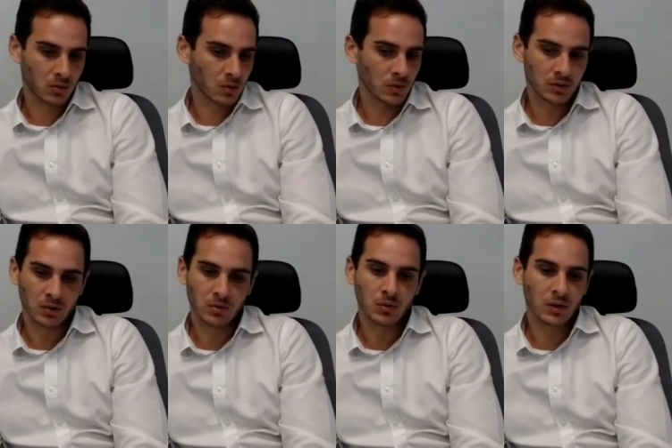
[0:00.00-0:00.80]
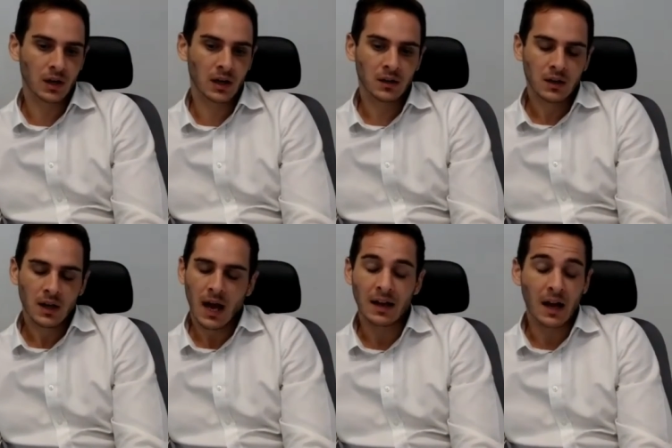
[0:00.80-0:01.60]
quarter on quarter
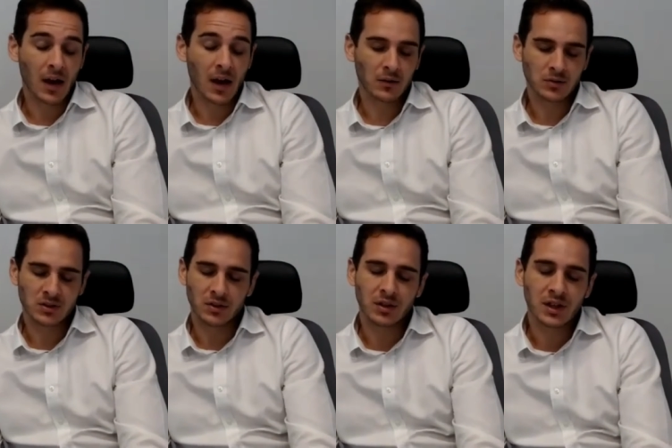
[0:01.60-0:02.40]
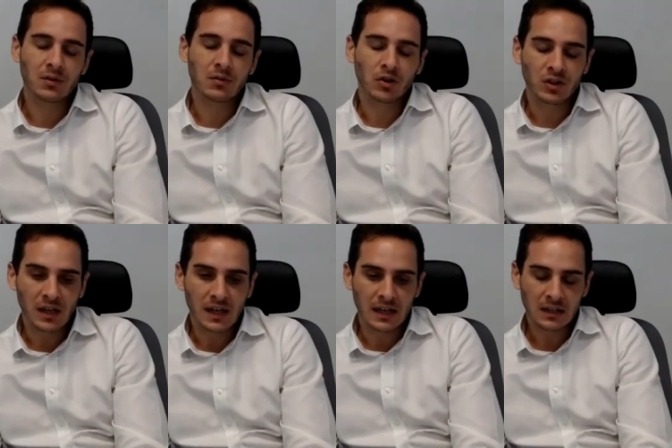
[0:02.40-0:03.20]
and also year on
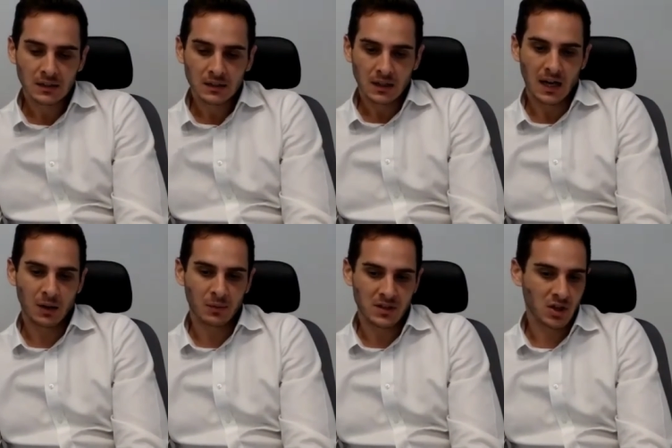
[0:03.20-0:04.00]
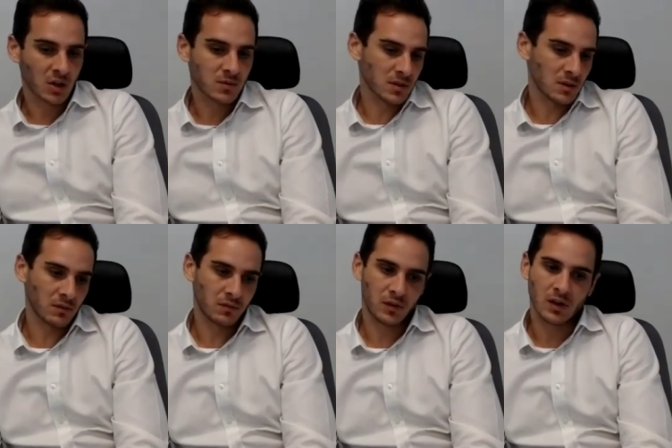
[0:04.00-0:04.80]
year in terms of